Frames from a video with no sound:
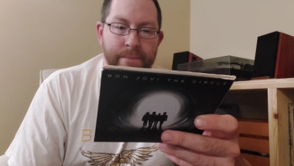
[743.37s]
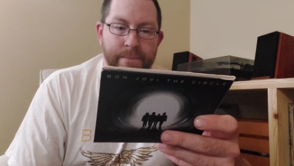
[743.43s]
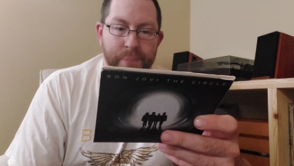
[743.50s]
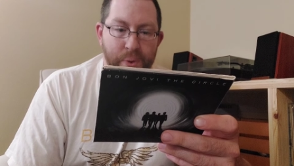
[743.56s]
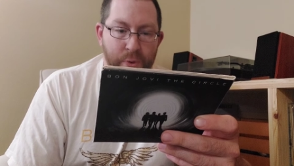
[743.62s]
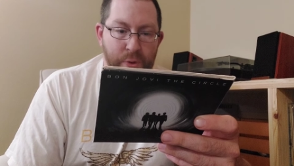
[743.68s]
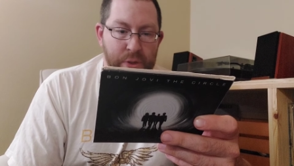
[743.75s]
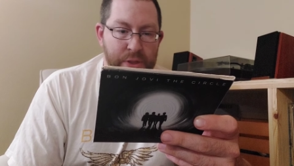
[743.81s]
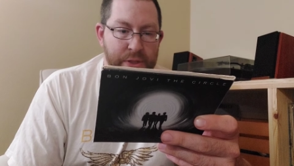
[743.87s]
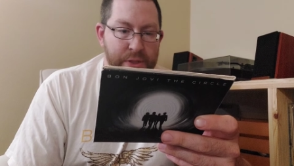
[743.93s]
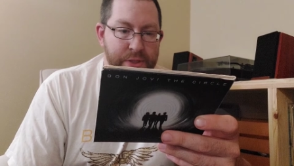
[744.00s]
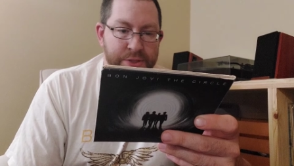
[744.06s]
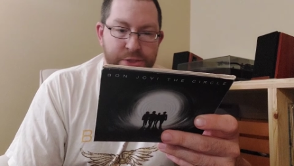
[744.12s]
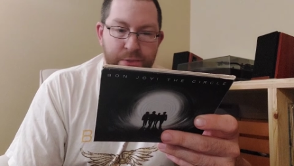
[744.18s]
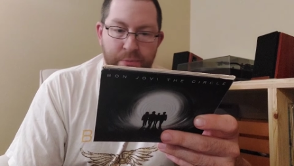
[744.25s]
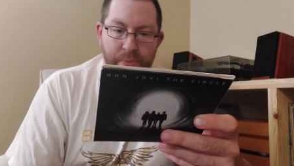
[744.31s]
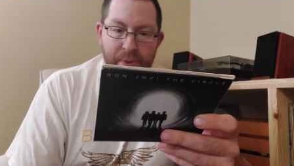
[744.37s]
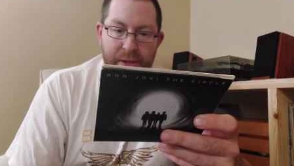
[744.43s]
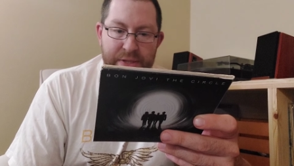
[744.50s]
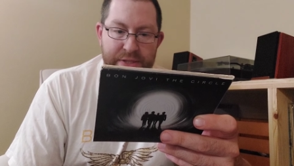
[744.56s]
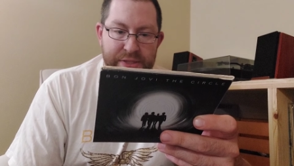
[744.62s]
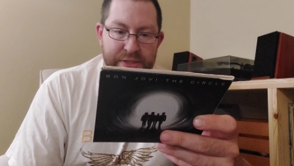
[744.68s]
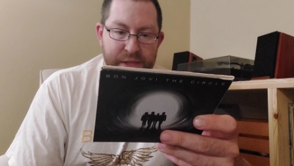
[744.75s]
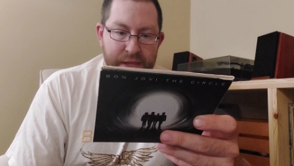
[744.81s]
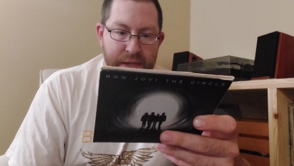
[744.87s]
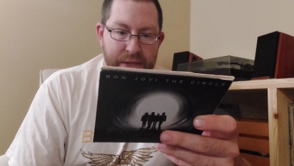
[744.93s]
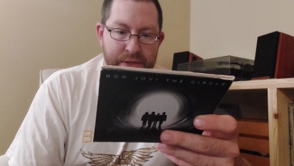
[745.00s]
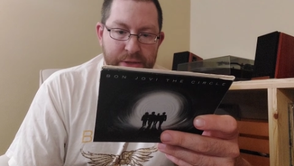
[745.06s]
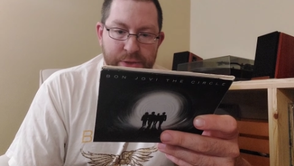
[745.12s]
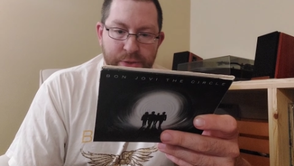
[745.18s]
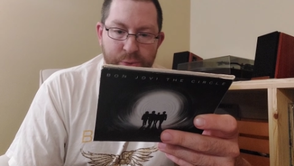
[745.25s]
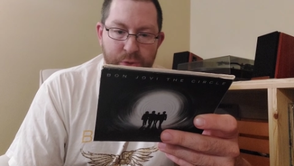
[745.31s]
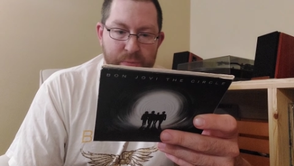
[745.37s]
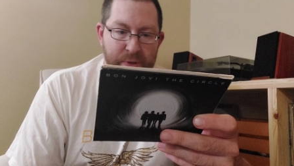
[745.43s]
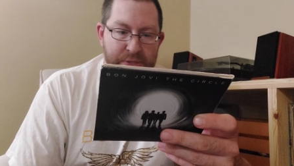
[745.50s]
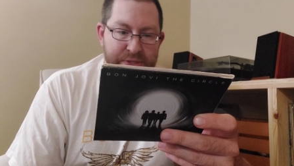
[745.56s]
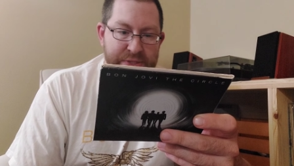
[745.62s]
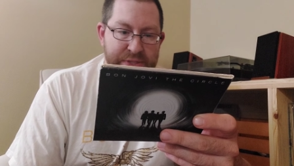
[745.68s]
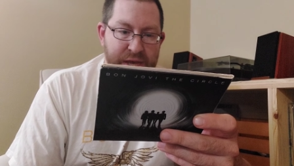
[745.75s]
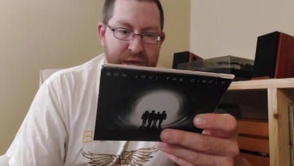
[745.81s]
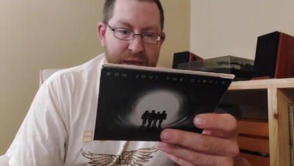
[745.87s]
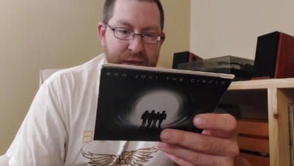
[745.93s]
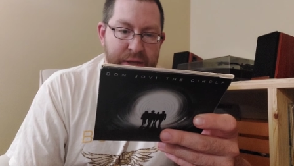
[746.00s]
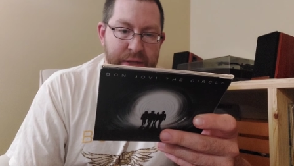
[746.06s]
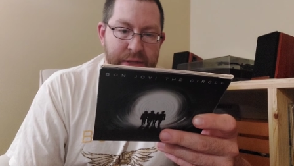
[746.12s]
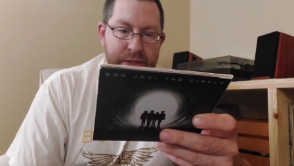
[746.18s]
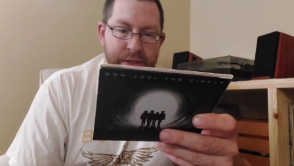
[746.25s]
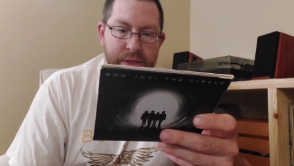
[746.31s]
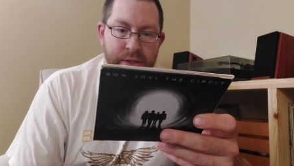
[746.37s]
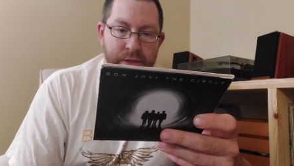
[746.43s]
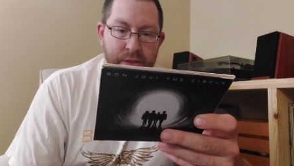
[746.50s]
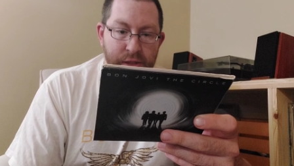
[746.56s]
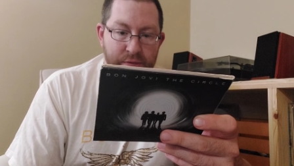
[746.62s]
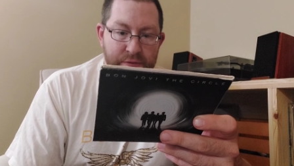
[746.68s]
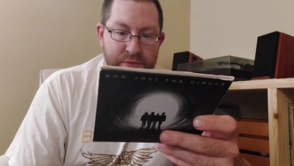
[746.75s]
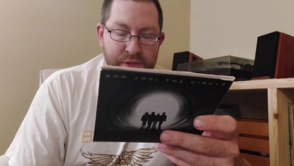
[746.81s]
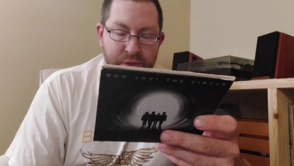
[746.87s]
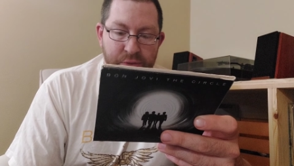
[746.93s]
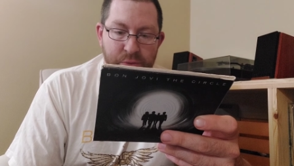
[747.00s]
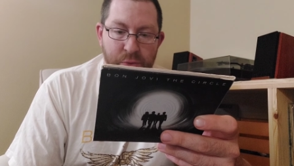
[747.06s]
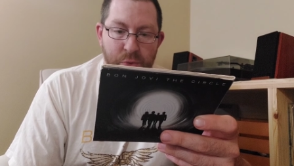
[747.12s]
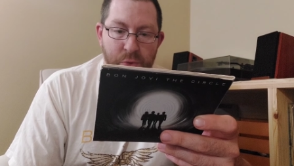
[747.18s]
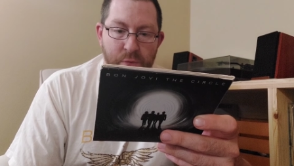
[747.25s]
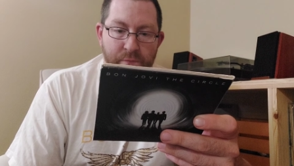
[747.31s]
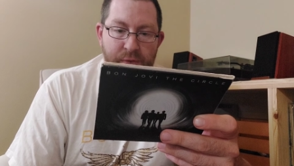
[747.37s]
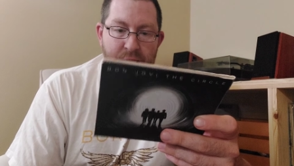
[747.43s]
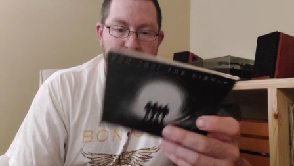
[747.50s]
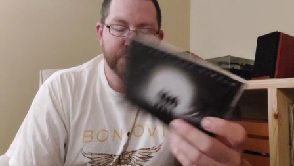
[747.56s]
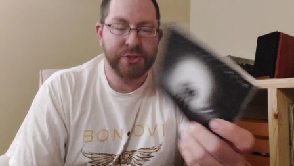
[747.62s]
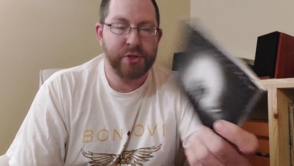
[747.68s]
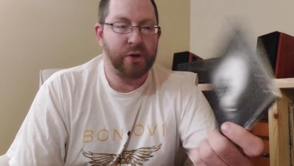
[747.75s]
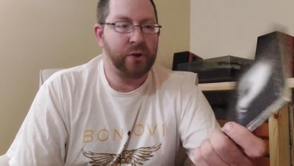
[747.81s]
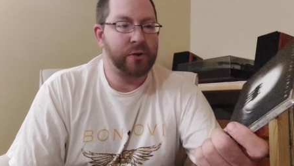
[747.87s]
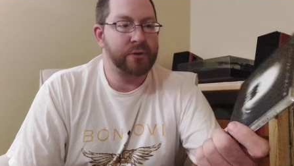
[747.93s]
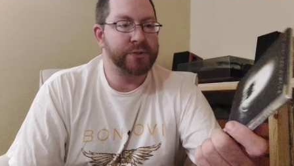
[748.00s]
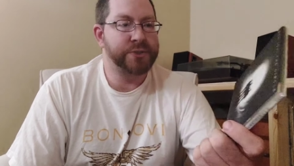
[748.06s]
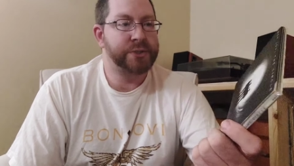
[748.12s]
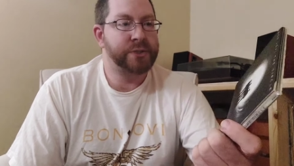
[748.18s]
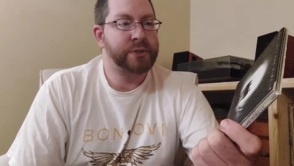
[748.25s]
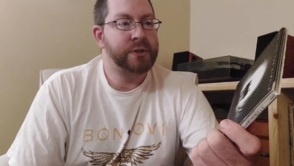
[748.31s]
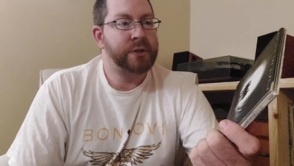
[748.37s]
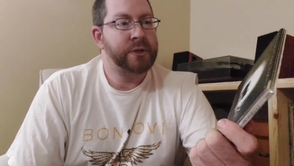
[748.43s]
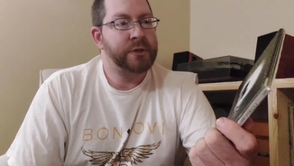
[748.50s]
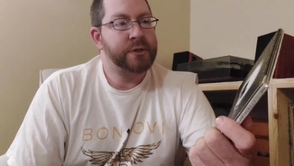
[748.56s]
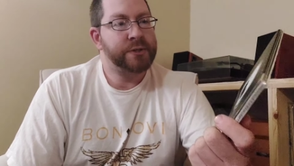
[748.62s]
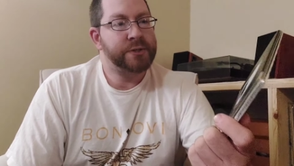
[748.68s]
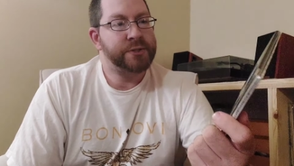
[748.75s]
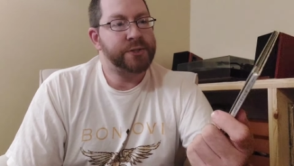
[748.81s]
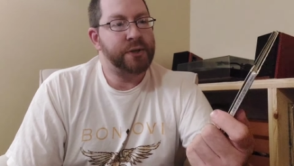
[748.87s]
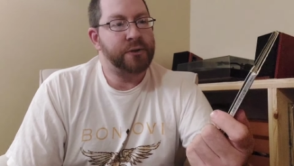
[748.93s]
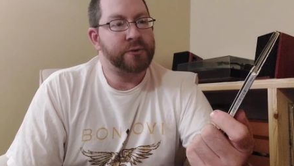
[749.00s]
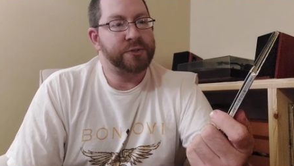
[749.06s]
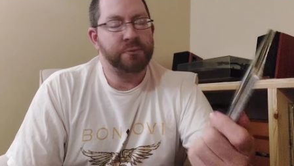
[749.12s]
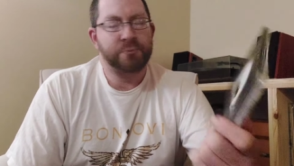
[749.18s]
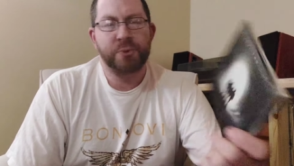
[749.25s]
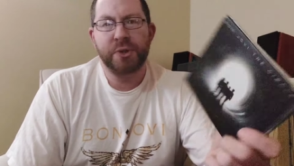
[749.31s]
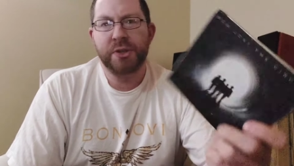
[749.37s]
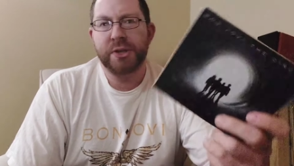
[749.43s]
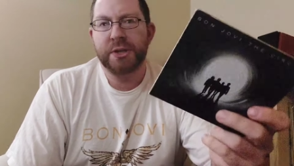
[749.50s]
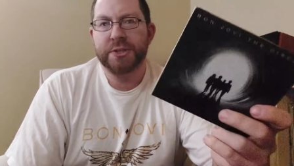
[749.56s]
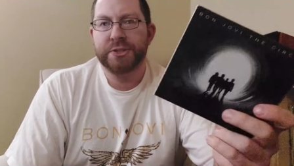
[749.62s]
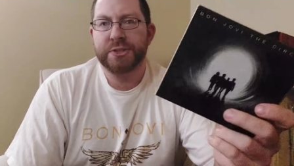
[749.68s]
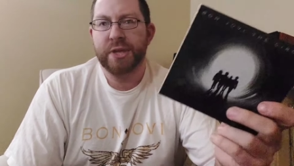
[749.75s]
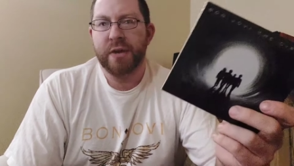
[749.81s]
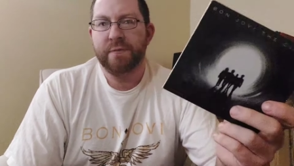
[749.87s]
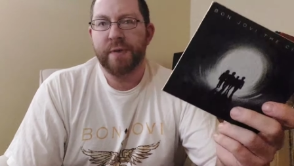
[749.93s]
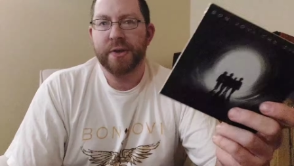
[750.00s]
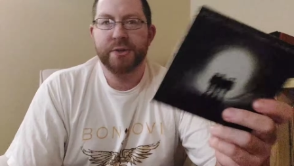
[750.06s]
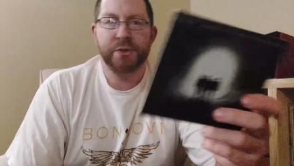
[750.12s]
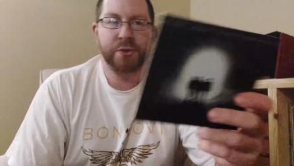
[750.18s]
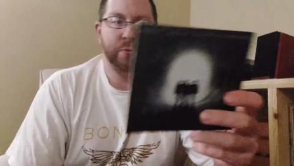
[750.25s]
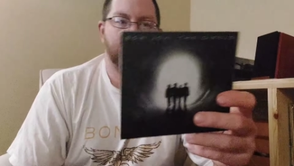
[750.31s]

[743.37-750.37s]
Bullet, Superman Tonight, Thorn in My Side, Love's the Only Rule, Fast Cars. So some really good stuff. I do